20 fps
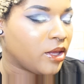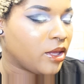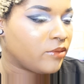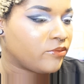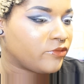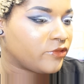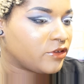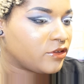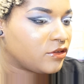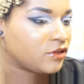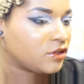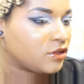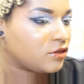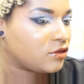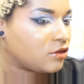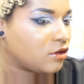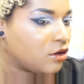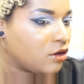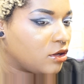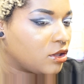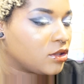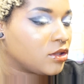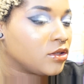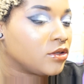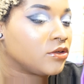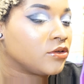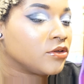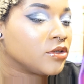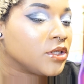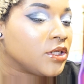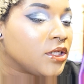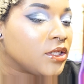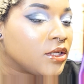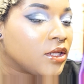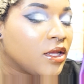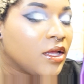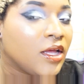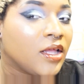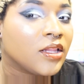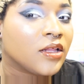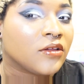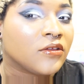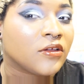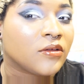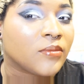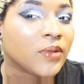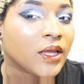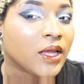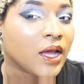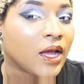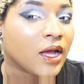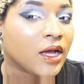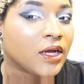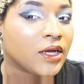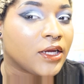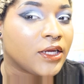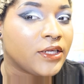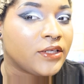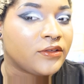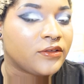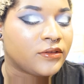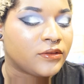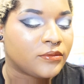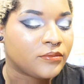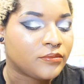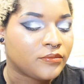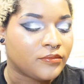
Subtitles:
emphasis on the green that's on my eyes.